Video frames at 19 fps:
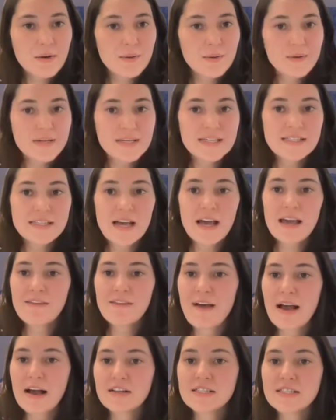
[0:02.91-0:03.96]
who is a
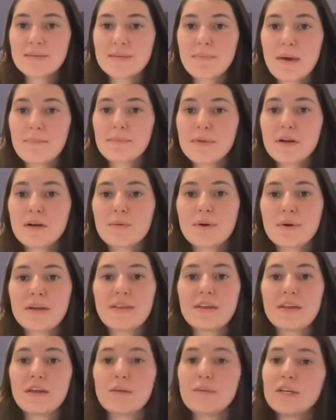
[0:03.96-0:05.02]
faculty member with
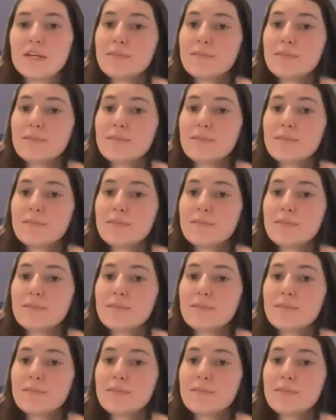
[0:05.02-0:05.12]
the Human